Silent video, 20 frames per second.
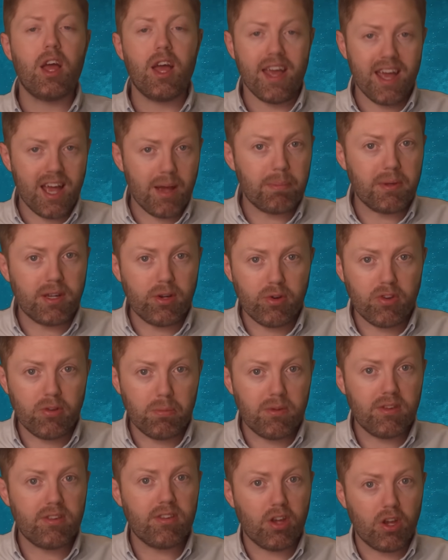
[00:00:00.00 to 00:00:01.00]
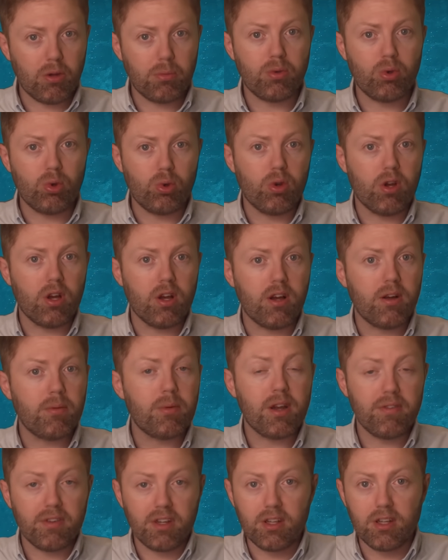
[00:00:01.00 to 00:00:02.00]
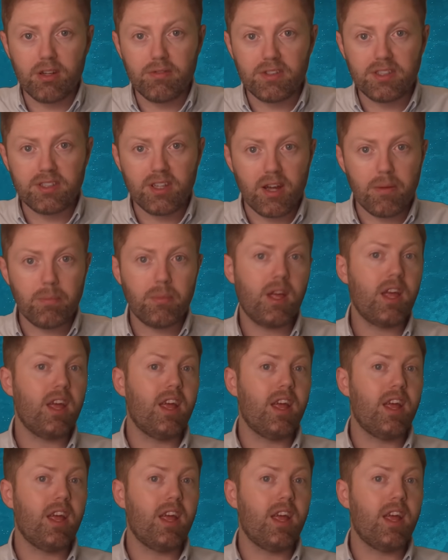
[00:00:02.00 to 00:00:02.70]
Happy Christmas. I hope you are having a lovely time.